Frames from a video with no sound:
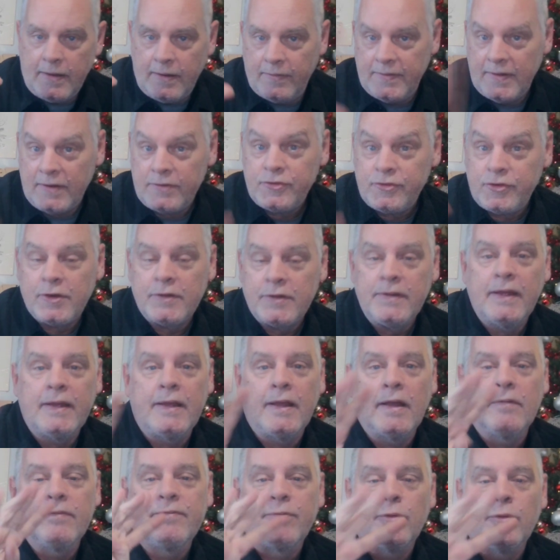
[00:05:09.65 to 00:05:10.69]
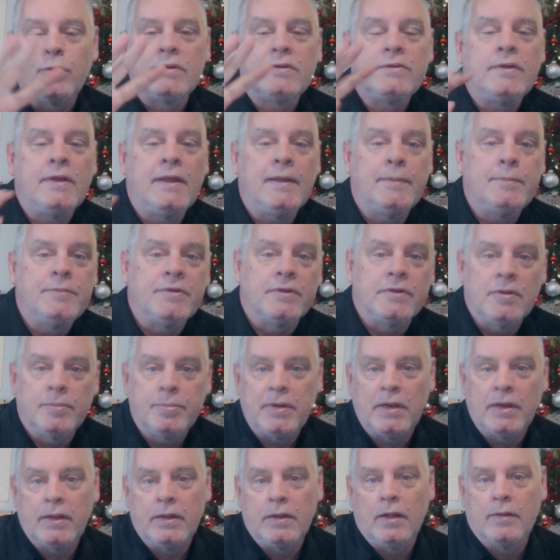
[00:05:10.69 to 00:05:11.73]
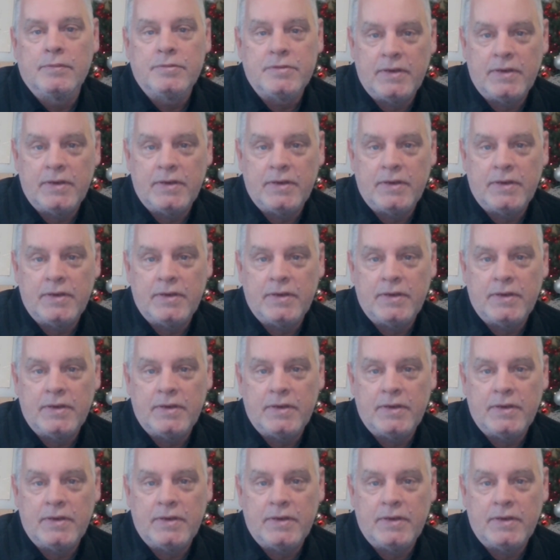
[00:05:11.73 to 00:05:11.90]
This year they got four teams in the playoffs.